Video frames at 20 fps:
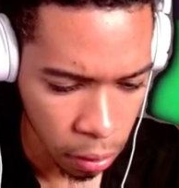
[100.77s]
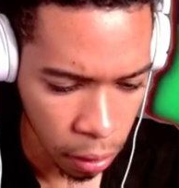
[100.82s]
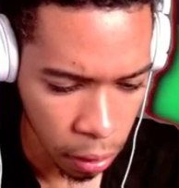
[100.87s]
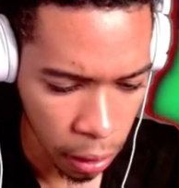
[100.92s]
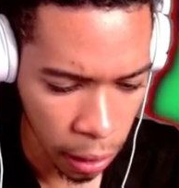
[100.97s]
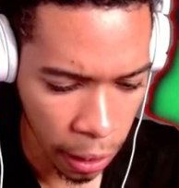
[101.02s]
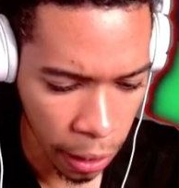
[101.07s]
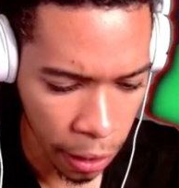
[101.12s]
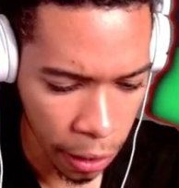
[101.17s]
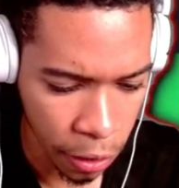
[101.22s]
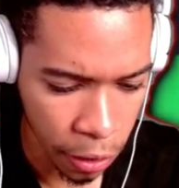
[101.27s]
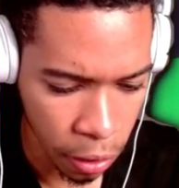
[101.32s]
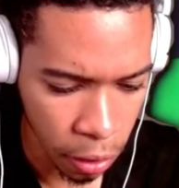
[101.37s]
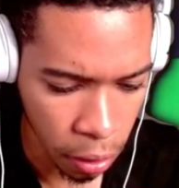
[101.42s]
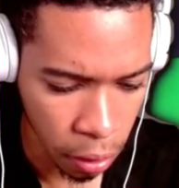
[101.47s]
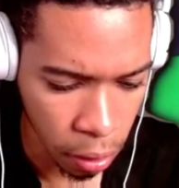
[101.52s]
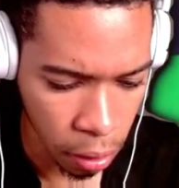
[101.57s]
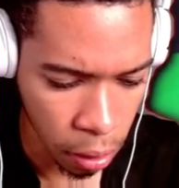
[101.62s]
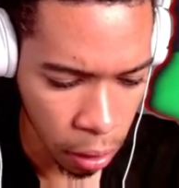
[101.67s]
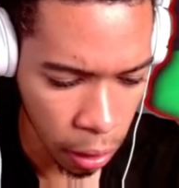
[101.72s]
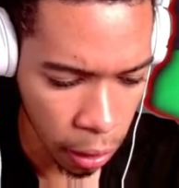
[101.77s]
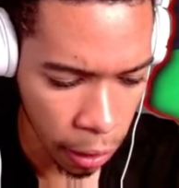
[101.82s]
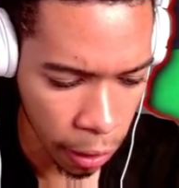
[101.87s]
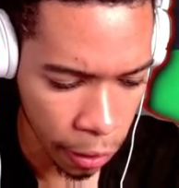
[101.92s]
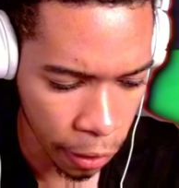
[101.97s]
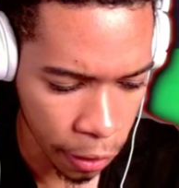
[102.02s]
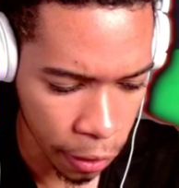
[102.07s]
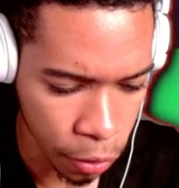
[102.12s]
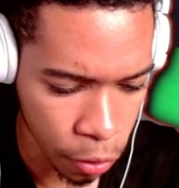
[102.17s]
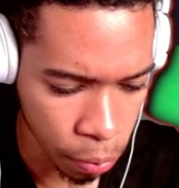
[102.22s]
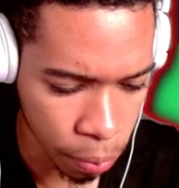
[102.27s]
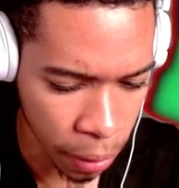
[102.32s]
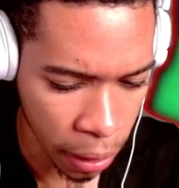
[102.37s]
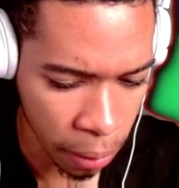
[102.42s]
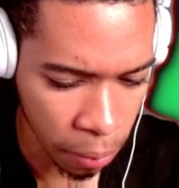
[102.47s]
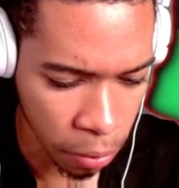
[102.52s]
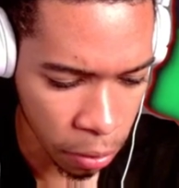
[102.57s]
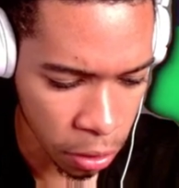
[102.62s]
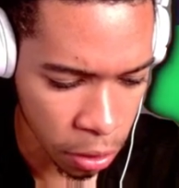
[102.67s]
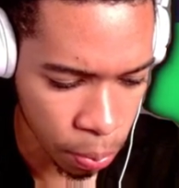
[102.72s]
Uh, uh, you'll be
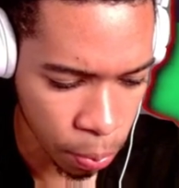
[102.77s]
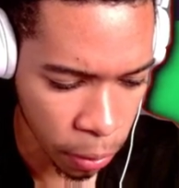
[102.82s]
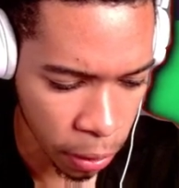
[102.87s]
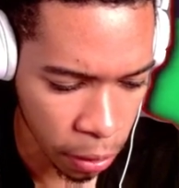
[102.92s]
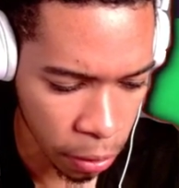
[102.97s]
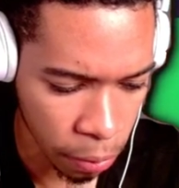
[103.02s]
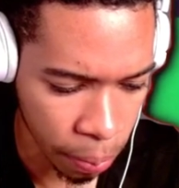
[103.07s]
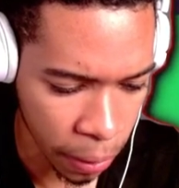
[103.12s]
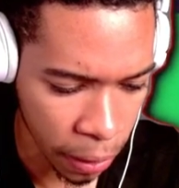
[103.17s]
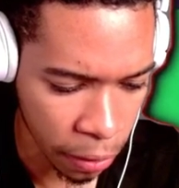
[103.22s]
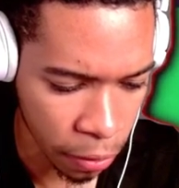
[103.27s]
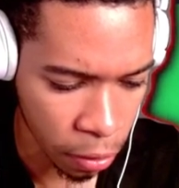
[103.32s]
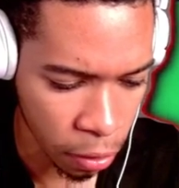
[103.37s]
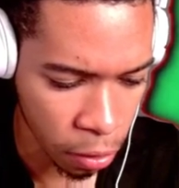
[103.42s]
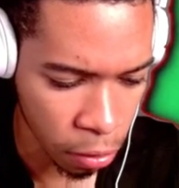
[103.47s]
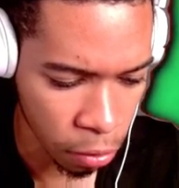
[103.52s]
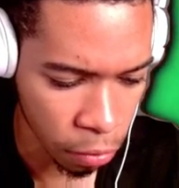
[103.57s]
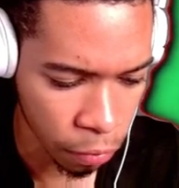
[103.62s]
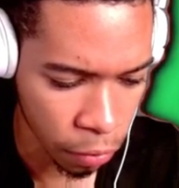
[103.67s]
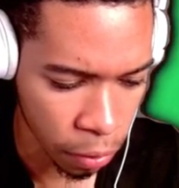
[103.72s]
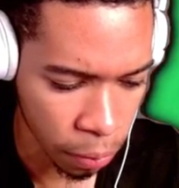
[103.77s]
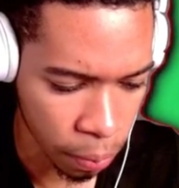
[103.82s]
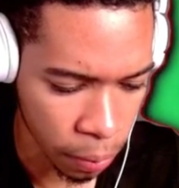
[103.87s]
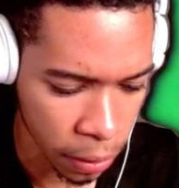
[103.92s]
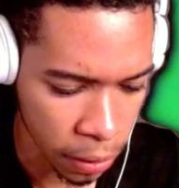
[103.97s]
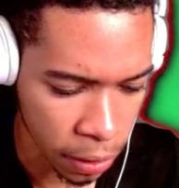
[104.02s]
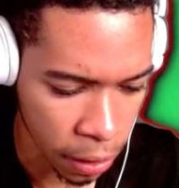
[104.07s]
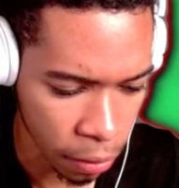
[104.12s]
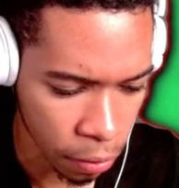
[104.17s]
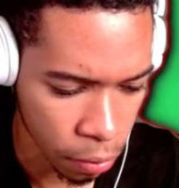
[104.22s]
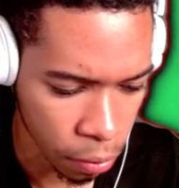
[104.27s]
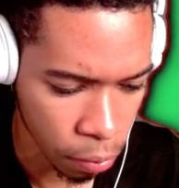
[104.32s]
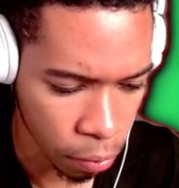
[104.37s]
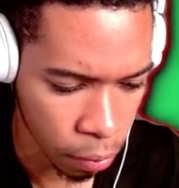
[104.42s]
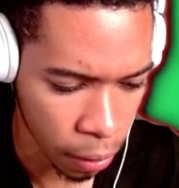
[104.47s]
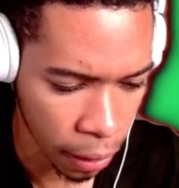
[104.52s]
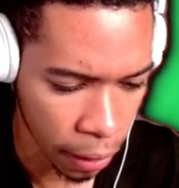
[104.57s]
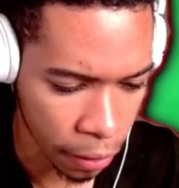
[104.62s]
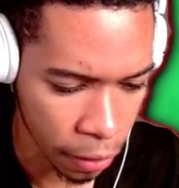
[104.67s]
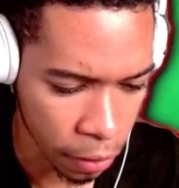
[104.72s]
able to spread the paint all over the place. I don't know
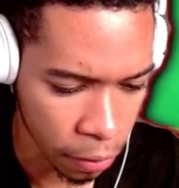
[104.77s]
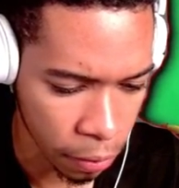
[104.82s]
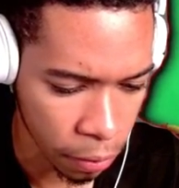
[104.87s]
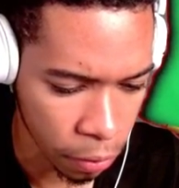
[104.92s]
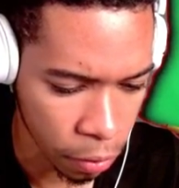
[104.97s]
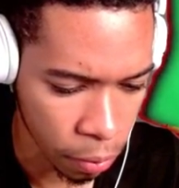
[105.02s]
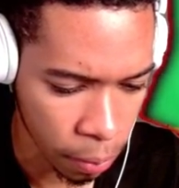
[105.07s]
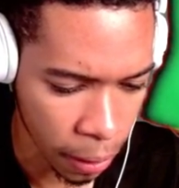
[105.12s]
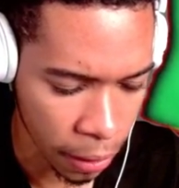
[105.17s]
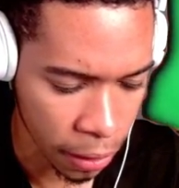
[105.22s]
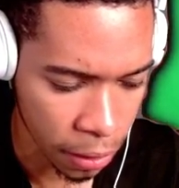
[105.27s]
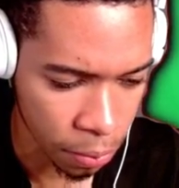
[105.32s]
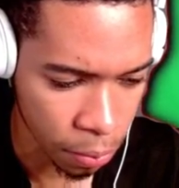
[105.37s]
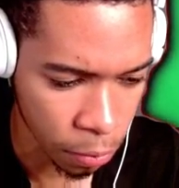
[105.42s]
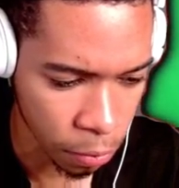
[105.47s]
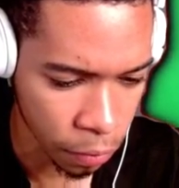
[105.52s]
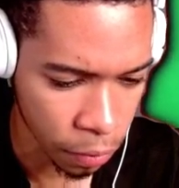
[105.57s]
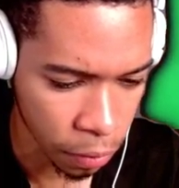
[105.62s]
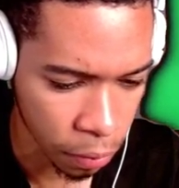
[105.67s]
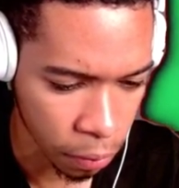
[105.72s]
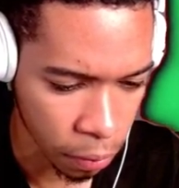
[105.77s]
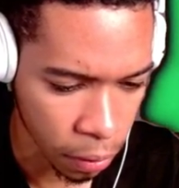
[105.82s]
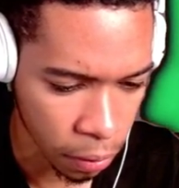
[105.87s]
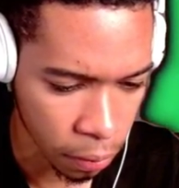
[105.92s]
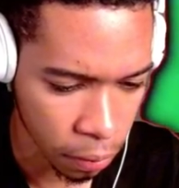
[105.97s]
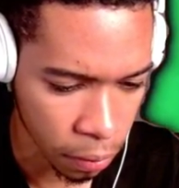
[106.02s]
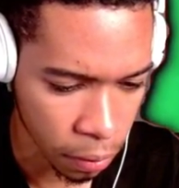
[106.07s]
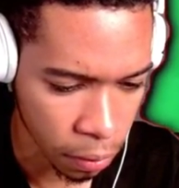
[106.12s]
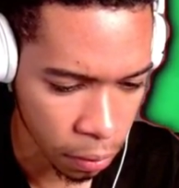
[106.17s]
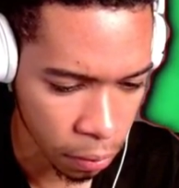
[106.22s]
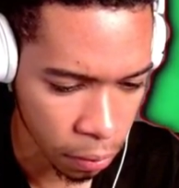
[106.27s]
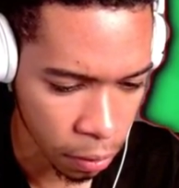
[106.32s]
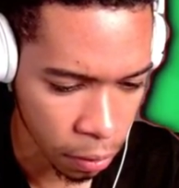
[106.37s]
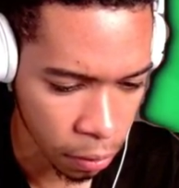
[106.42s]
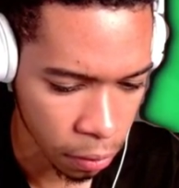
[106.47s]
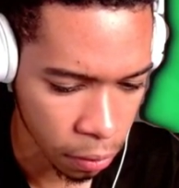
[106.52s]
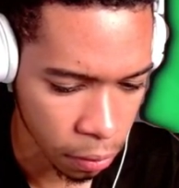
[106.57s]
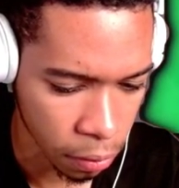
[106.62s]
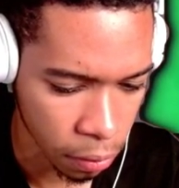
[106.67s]
why no nobody's moving. What? What's going on?